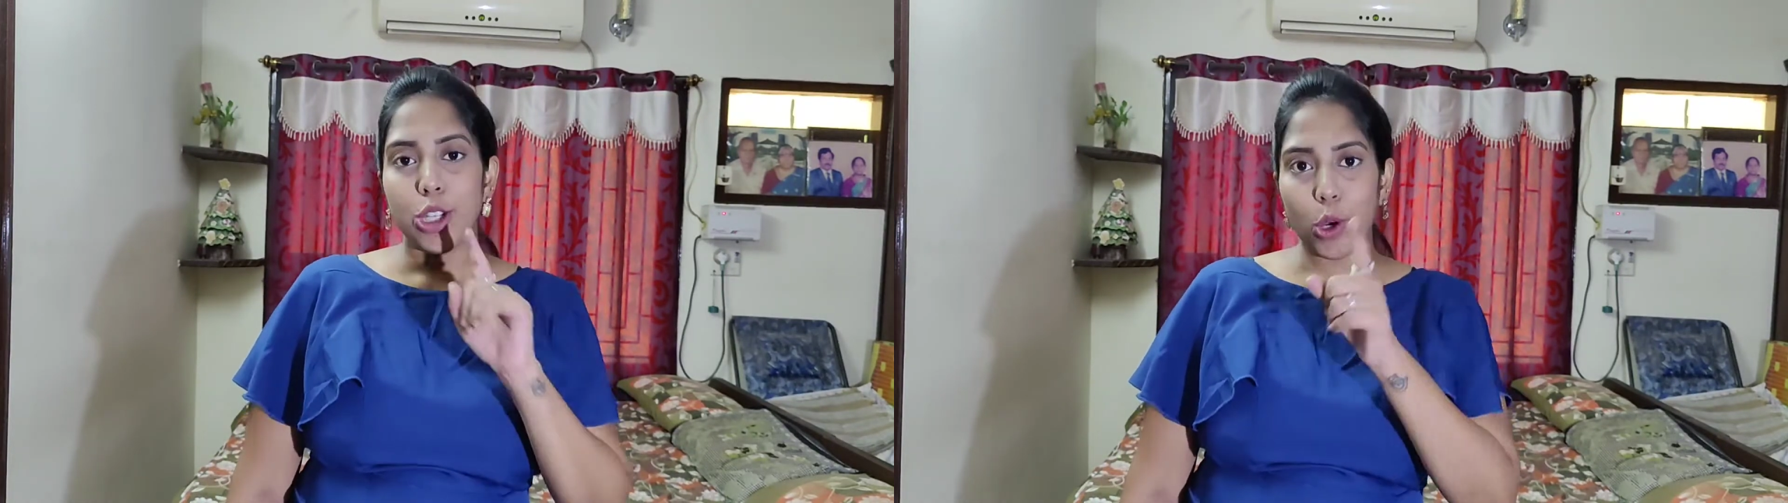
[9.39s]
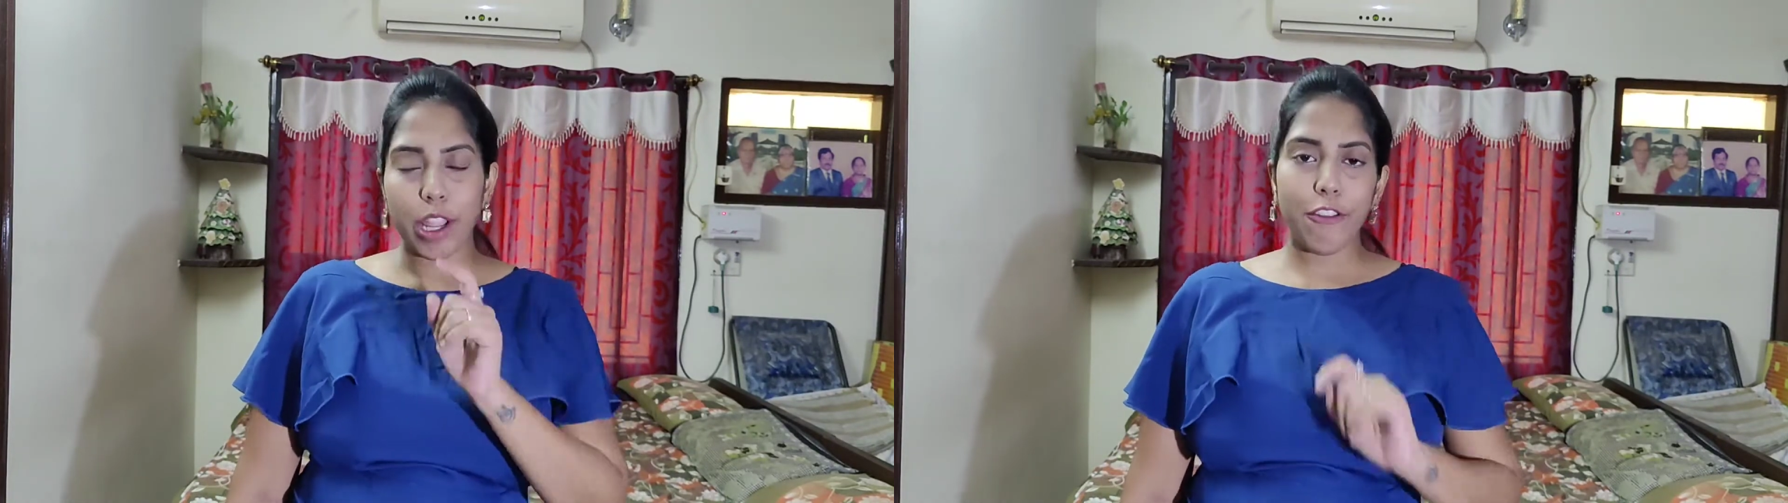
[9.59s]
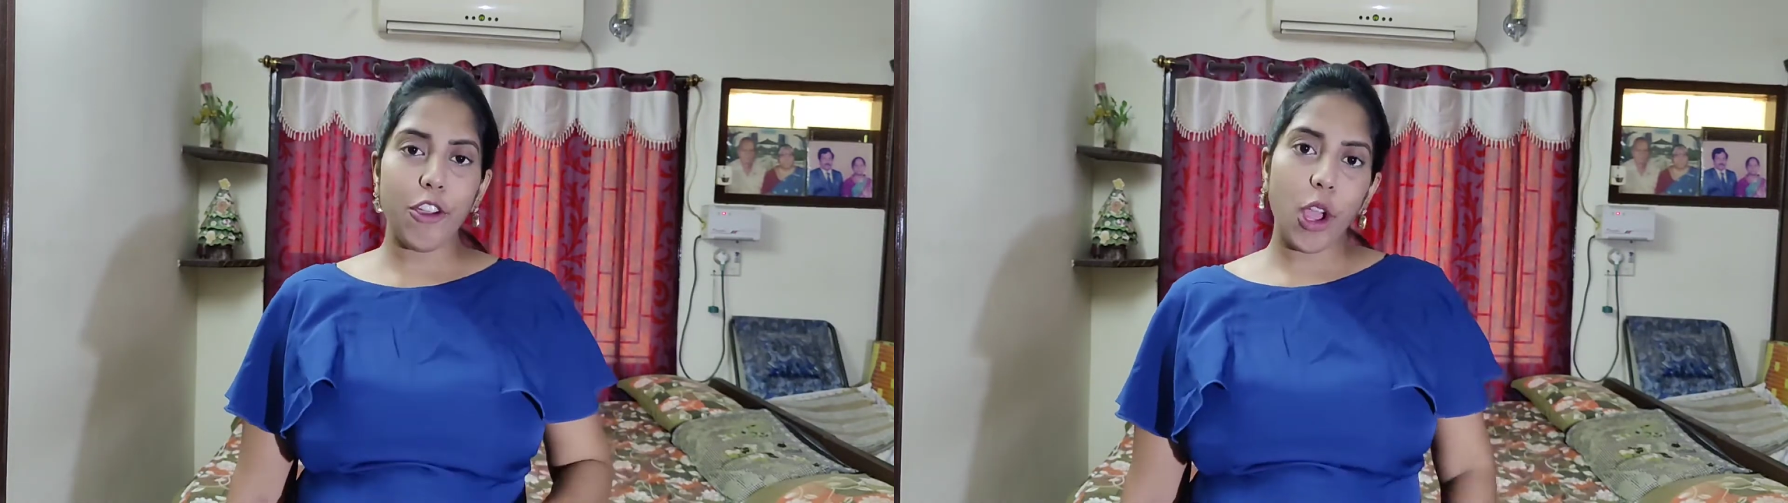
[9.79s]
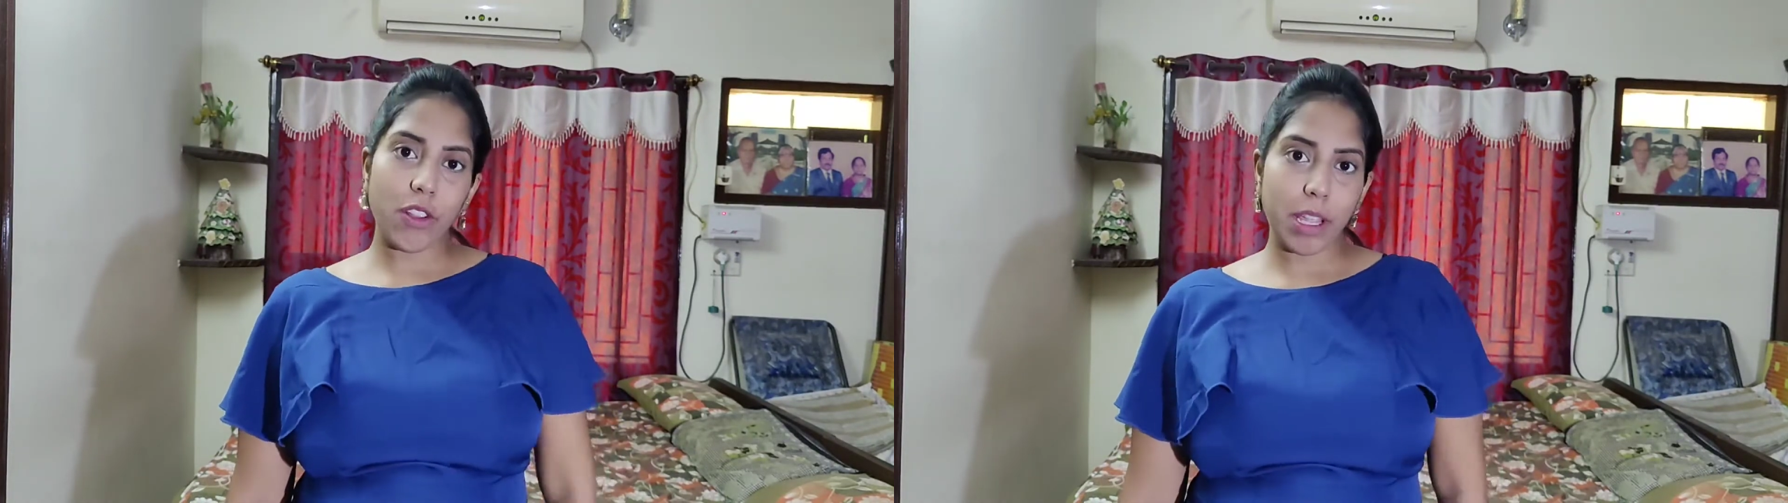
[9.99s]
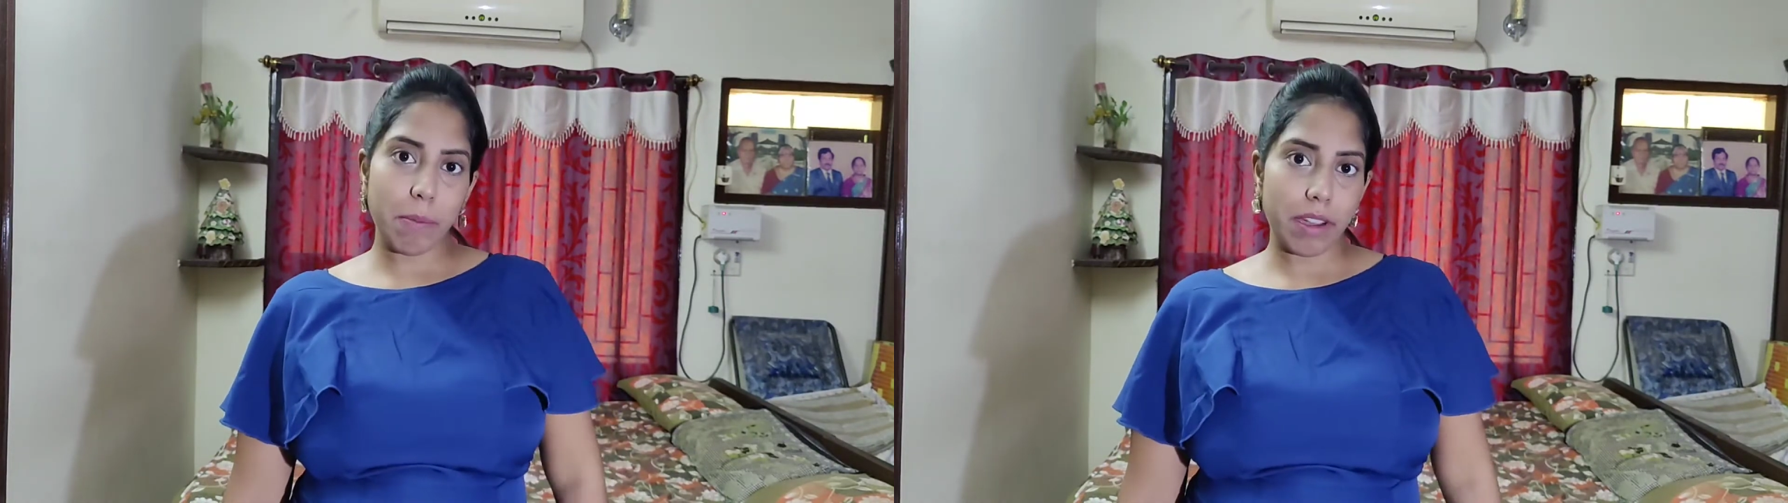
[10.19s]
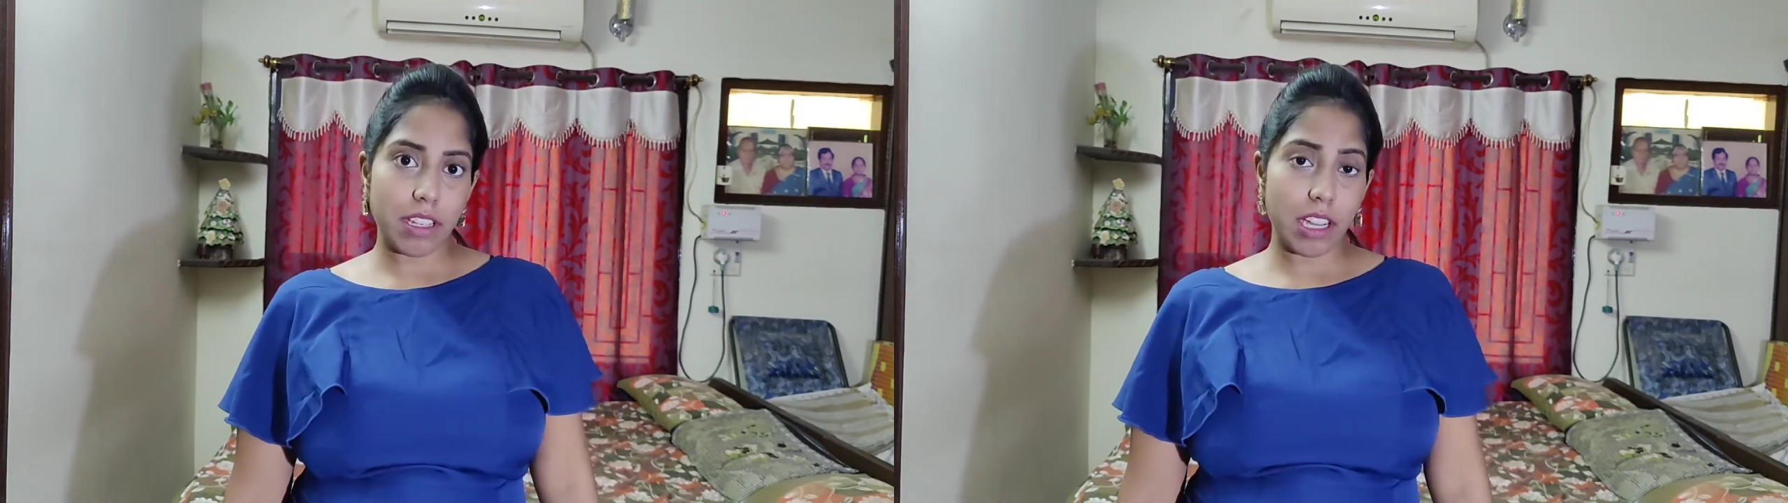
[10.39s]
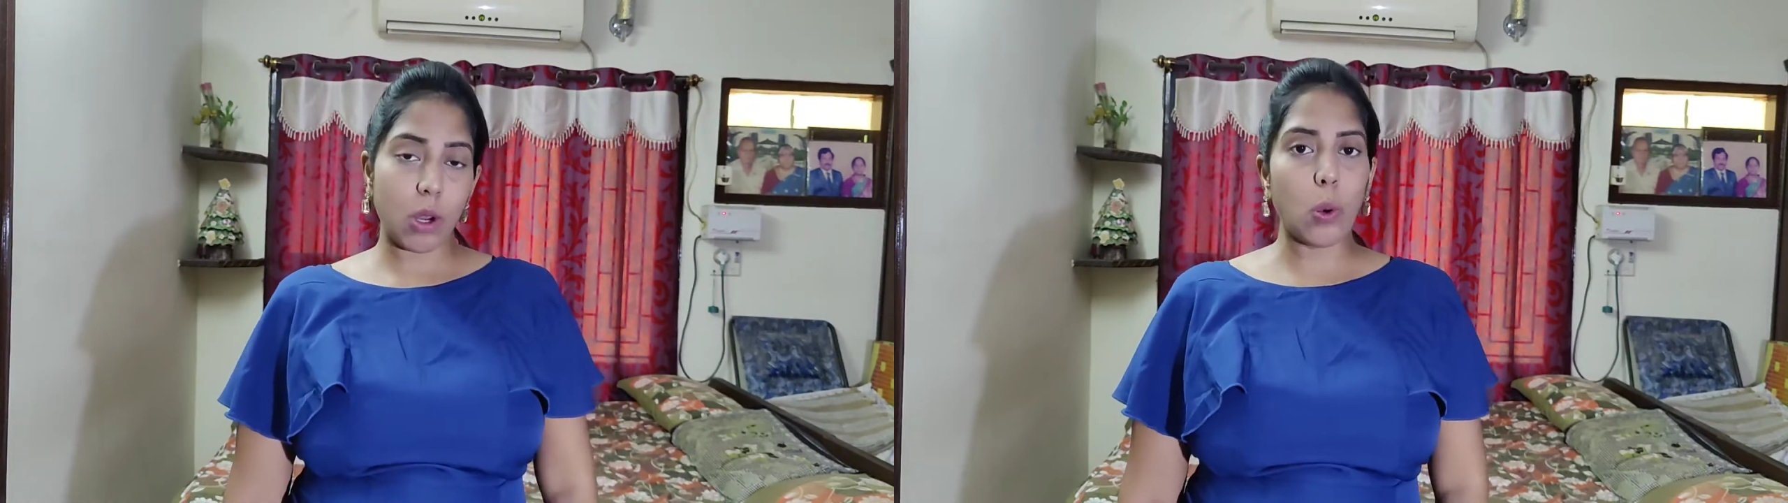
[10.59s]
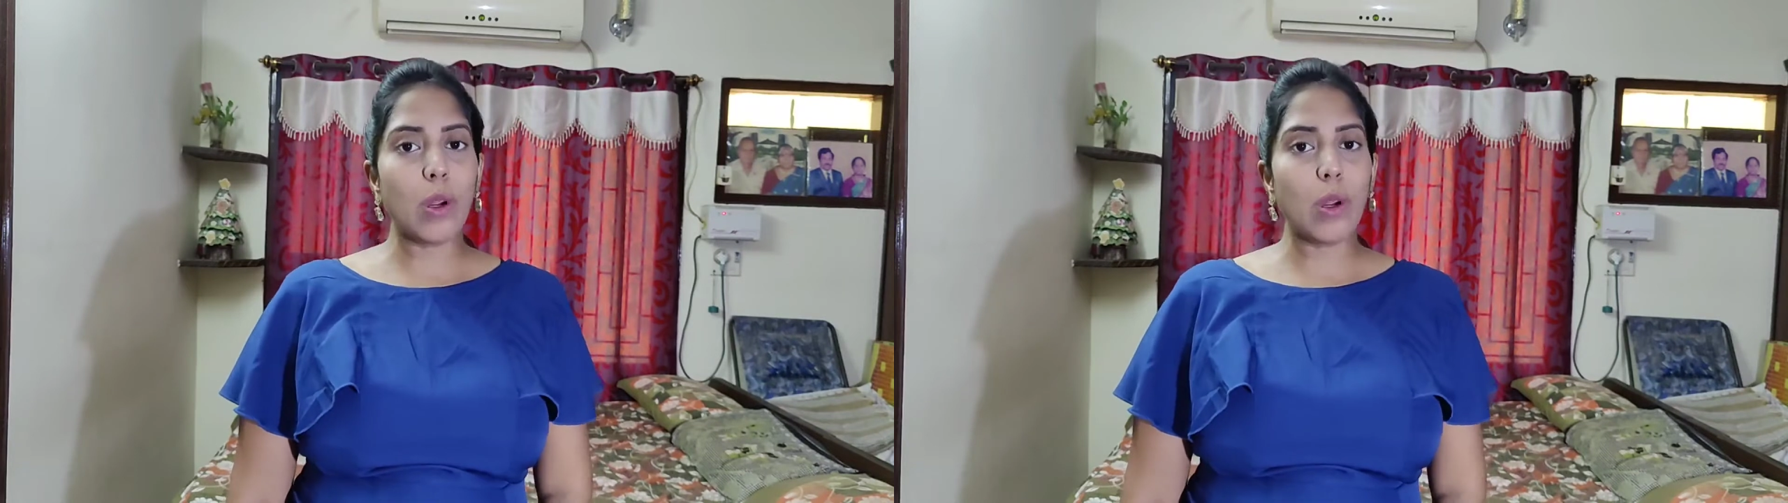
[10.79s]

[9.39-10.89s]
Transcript: So if you are the person